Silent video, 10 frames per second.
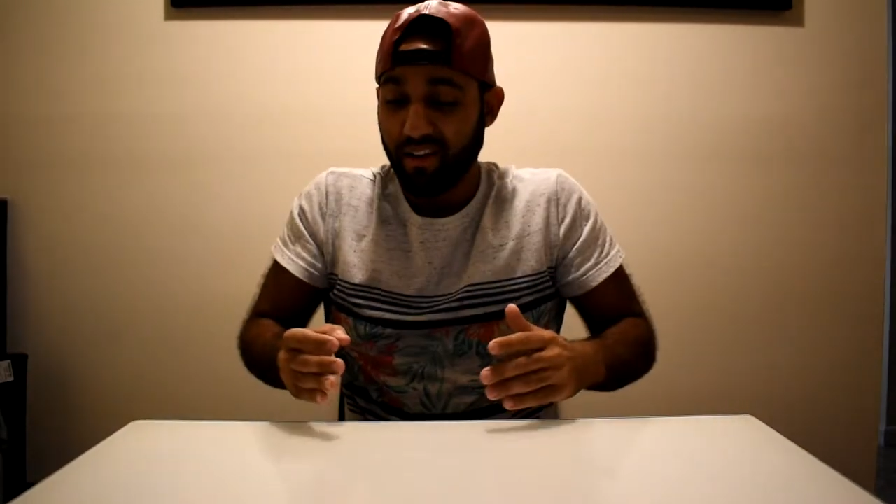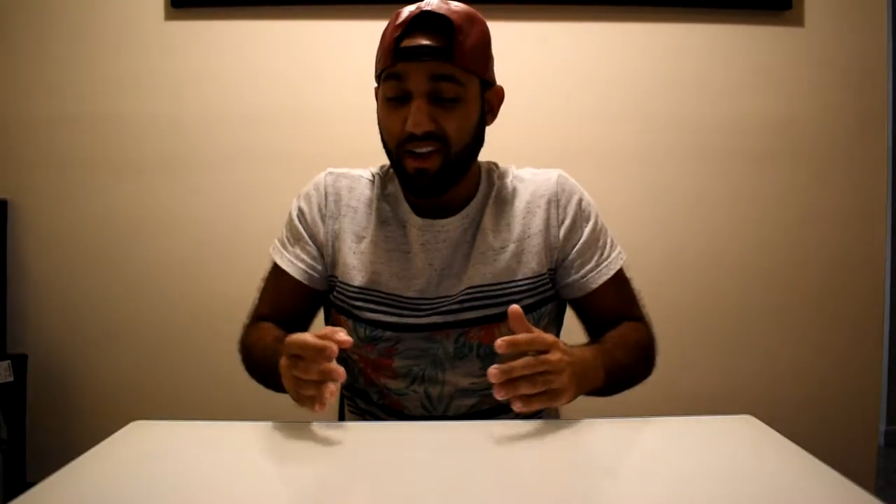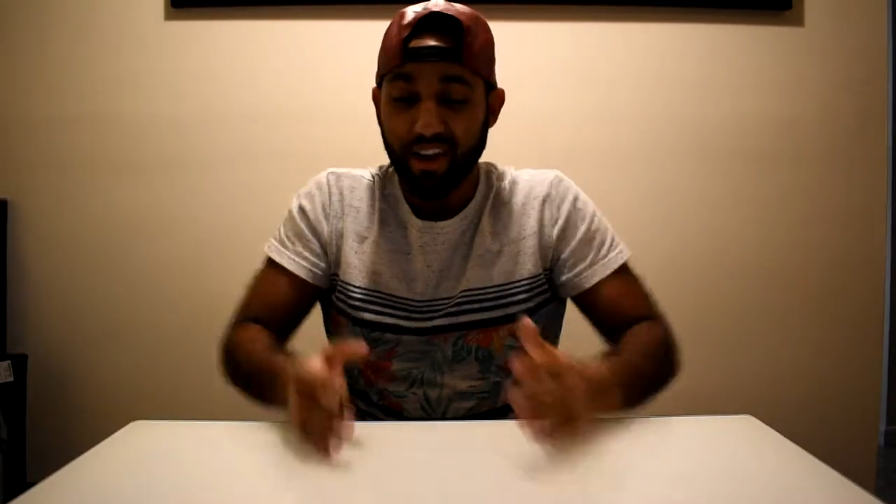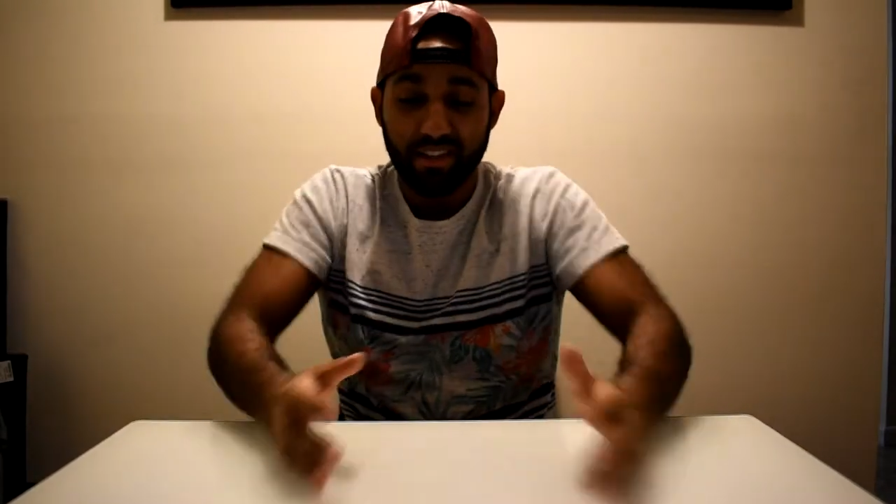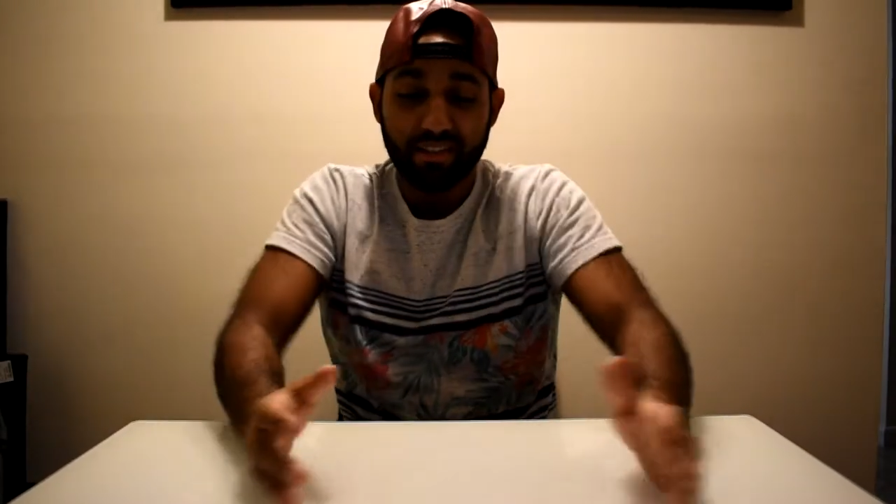
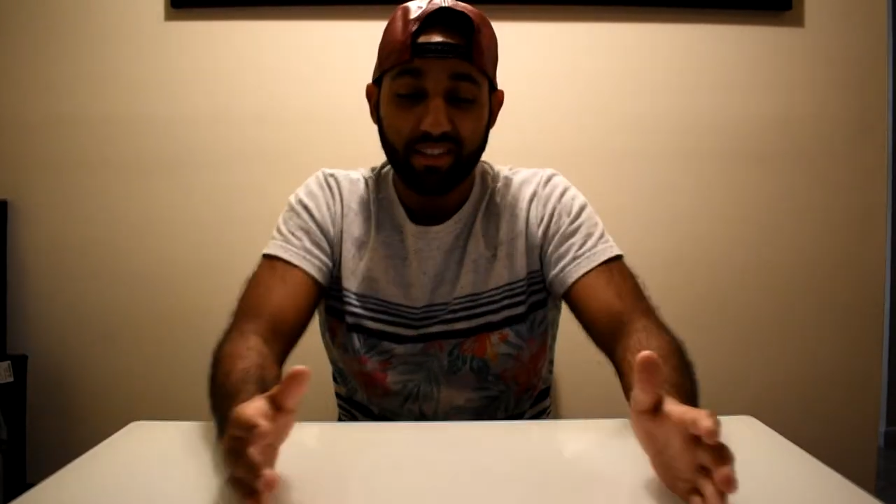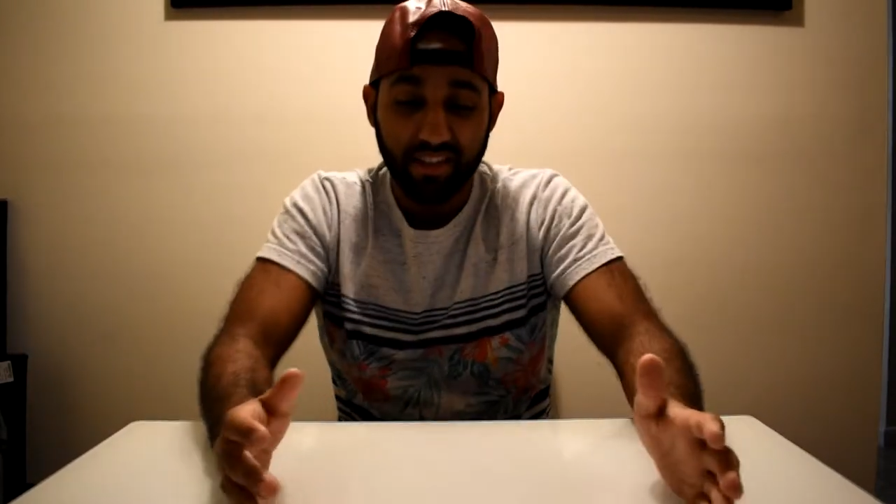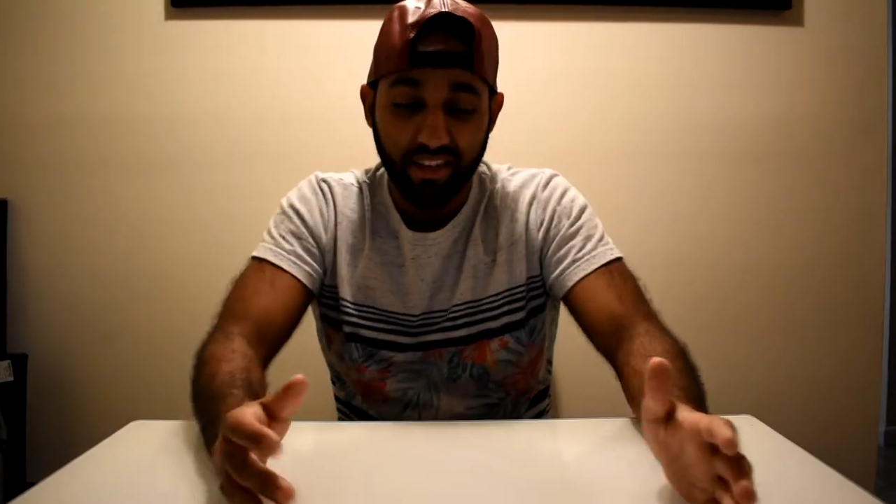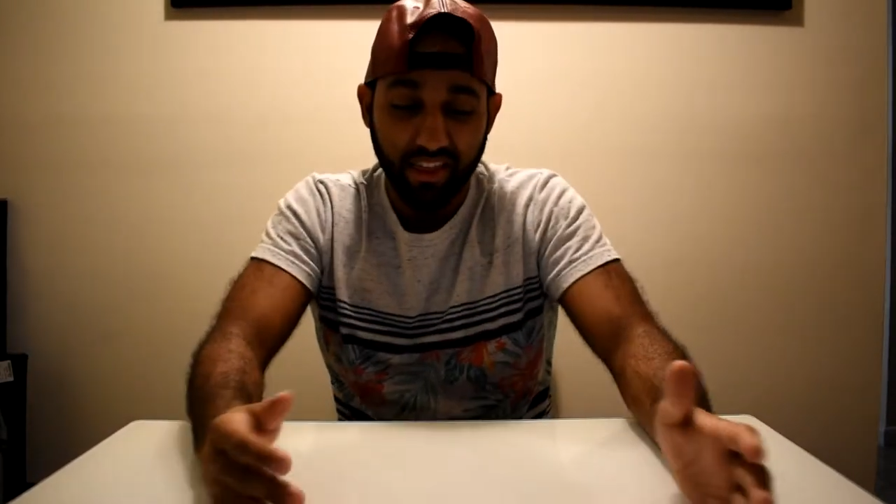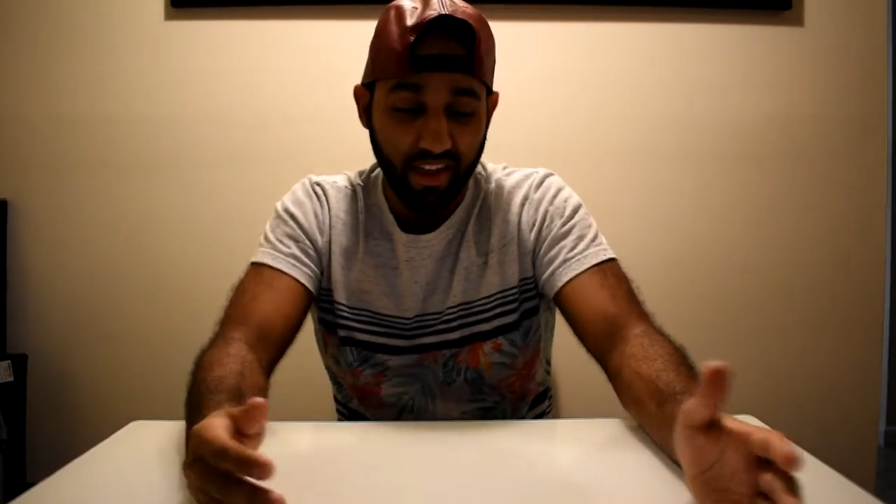
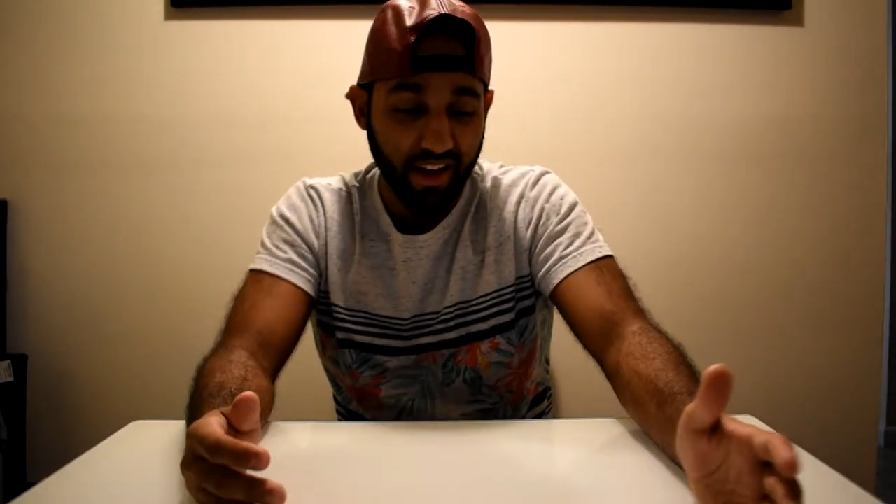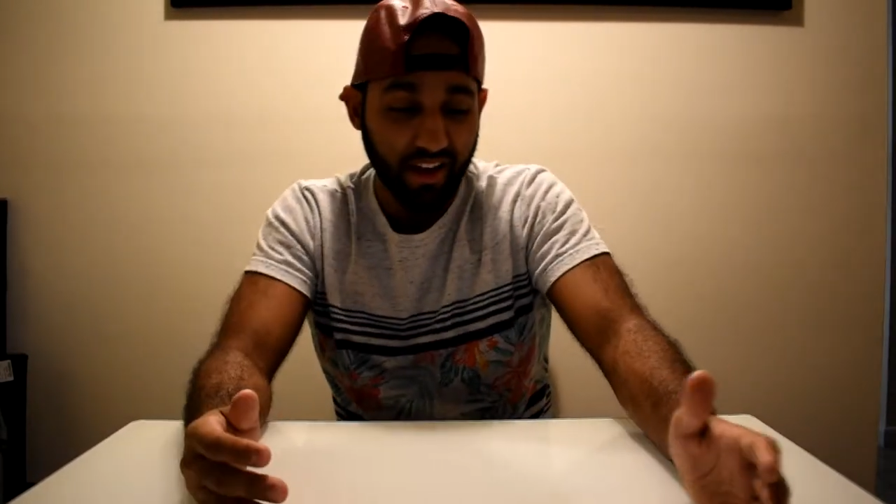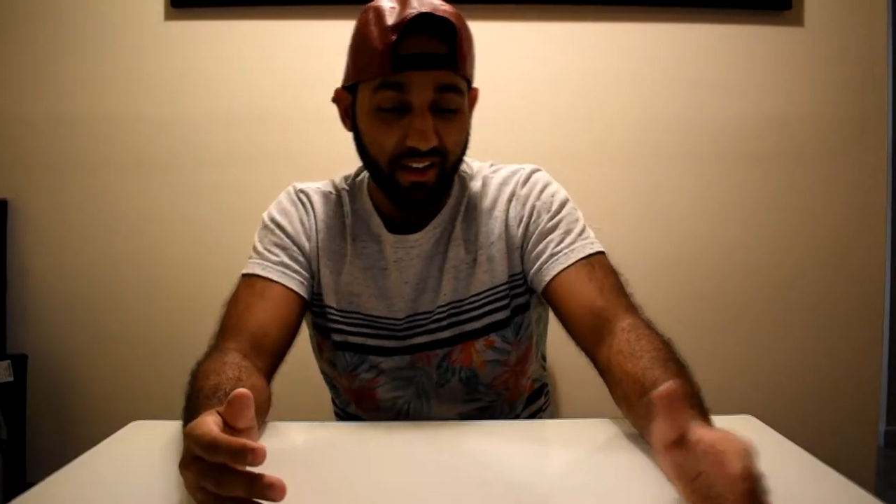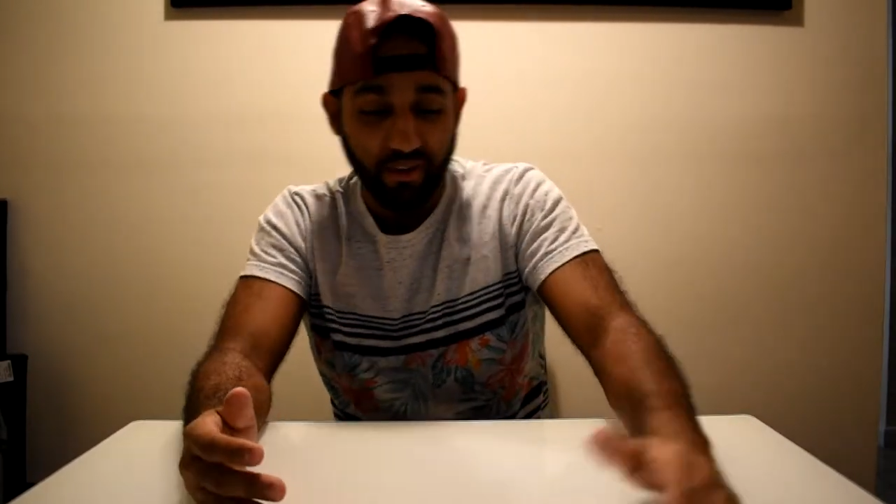antique that